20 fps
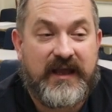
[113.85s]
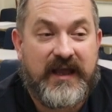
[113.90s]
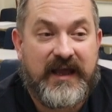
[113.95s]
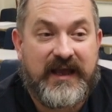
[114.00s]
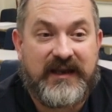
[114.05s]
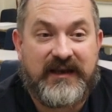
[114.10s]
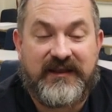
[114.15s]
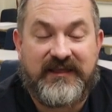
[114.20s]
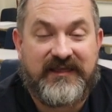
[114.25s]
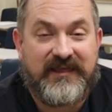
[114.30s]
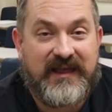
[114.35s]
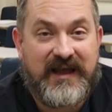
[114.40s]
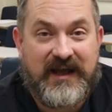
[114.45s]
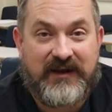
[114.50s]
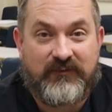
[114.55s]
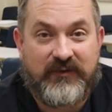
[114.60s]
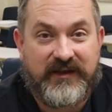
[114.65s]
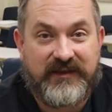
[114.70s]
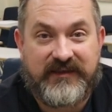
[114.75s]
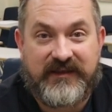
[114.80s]
And
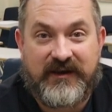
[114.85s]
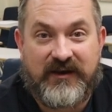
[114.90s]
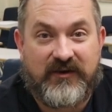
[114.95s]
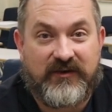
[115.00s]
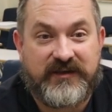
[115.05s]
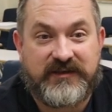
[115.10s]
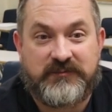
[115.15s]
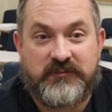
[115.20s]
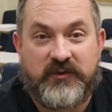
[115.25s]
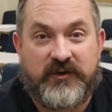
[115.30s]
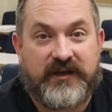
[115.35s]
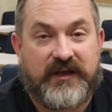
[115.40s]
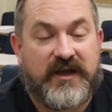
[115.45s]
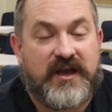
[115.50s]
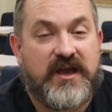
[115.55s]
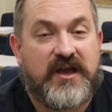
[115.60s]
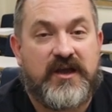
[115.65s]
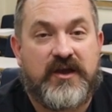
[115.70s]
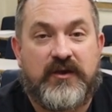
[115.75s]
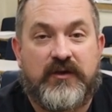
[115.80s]
that right there is putting
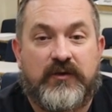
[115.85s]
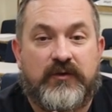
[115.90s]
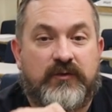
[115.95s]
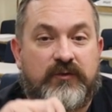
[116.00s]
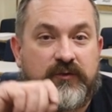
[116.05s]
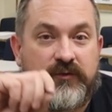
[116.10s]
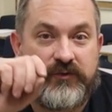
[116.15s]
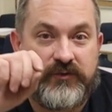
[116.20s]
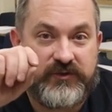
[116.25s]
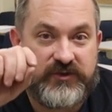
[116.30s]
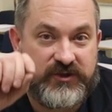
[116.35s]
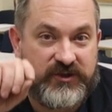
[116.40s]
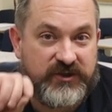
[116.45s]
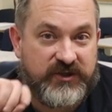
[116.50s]
a huge